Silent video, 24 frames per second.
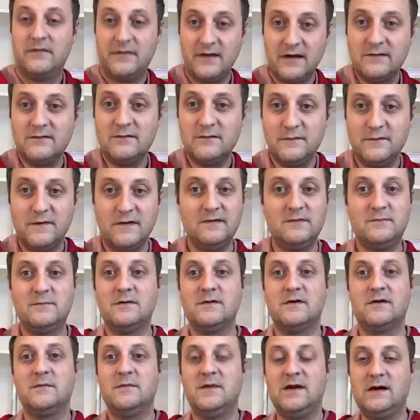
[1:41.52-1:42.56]
thanks to
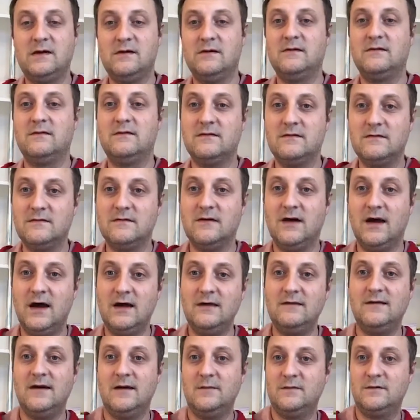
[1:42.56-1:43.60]
Facebook, because, you know,
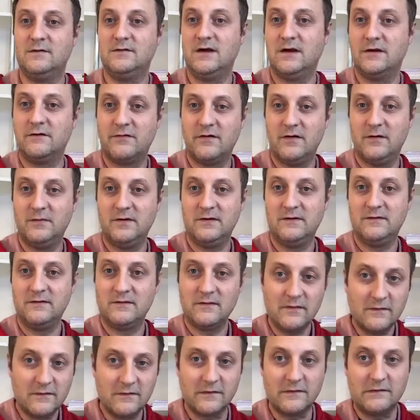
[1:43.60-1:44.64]
I type Donald Trump in the
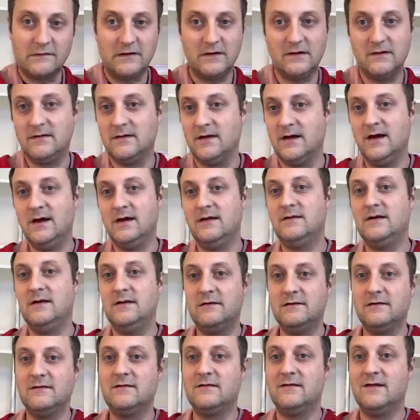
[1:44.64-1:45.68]
search engine and
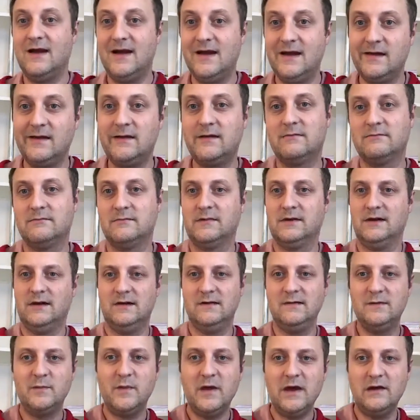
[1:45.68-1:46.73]
I just like
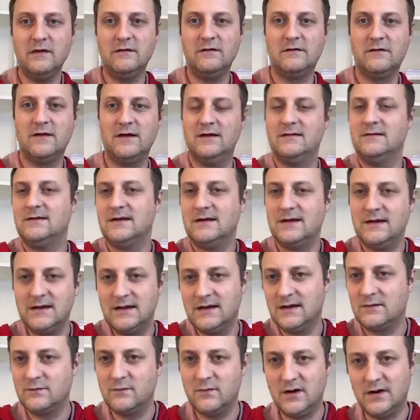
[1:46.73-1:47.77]
his page, and then I
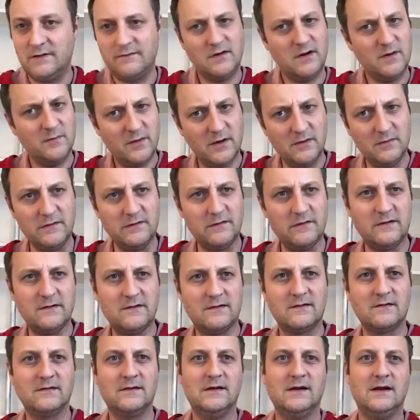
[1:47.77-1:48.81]
get whatever he
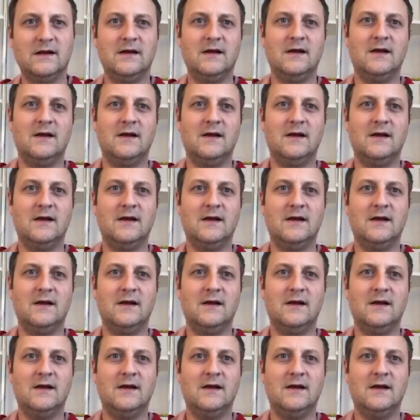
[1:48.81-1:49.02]
publishes.